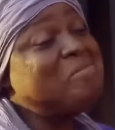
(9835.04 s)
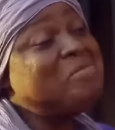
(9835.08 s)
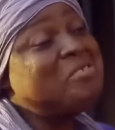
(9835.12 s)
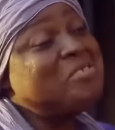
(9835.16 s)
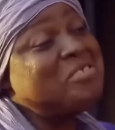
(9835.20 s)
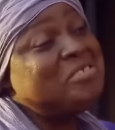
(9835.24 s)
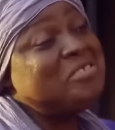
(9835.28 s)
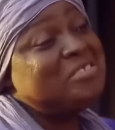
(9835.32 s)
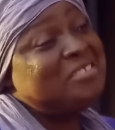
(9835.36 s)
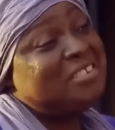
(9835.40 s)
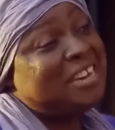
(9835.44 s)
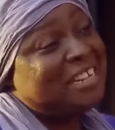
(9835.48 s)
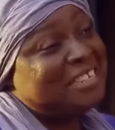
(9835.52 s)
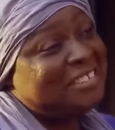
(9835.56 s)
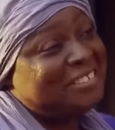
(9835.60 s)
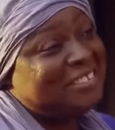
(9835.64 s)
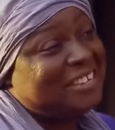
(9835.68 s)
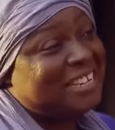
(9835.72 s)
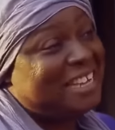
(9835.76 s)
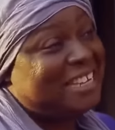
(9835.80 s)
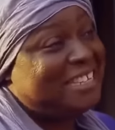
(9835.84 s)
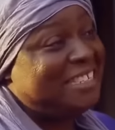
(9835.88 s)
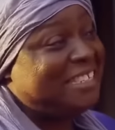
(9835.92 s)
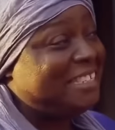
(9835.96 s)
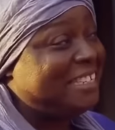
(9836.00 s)
good, as you
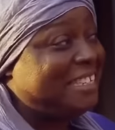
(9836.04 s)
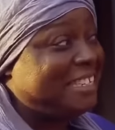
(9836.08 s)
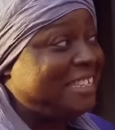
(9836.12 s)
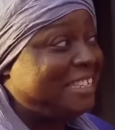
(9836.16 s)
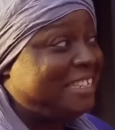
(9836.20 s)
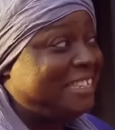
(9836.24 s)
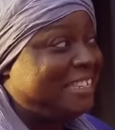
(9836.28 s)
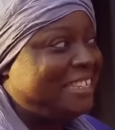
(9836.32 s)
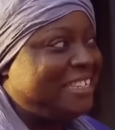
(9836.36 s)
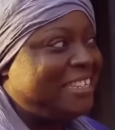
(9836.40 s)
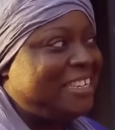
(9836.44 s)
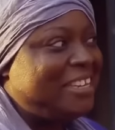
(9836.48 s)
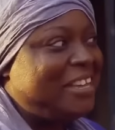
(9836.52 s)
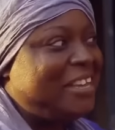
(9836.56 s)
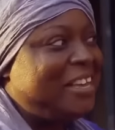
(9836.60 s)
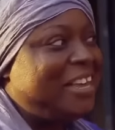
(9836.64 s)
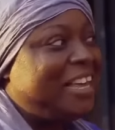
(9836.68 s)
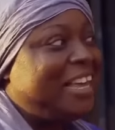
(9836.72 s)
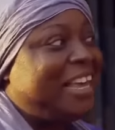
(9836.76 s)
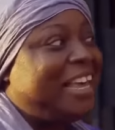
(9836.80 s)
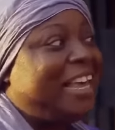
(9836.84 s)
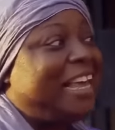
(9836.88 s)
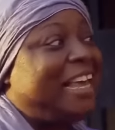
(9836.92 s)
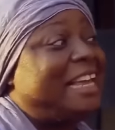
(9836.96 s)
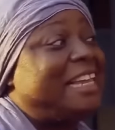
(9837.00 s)
can see.
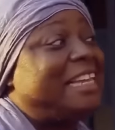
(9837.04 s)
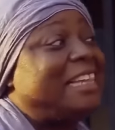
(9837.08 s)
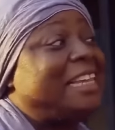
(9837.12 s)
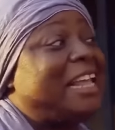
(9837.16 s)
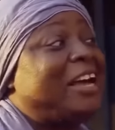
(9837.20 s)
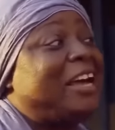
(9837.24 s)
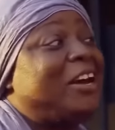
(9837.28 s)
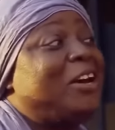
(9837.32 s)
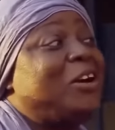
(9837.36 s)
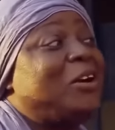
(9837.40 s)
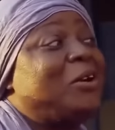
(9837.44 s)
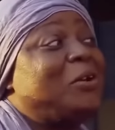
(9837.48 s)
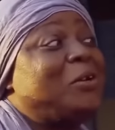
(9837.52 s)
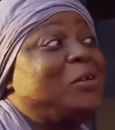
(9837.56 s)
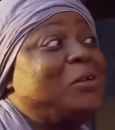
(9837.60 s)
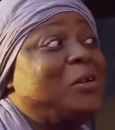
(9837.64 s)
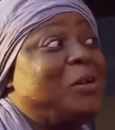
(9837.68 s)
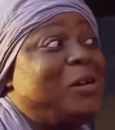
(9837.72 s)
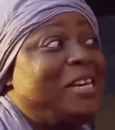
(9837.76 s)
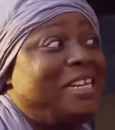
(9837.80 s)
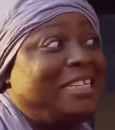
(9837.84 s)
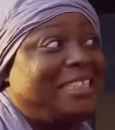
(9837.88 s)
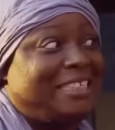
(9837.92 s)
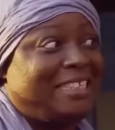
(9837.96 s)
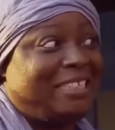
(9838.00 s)
Thank God
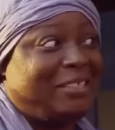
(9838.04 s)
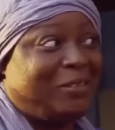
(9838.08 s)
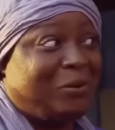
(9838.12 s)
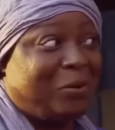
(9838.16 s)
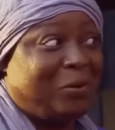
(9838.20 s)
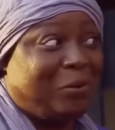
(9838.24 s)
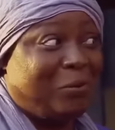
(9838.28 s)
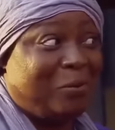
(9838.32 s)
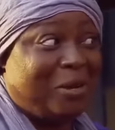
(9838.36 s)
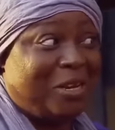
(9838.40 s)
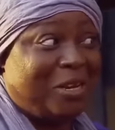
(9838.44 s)
you're listening to me.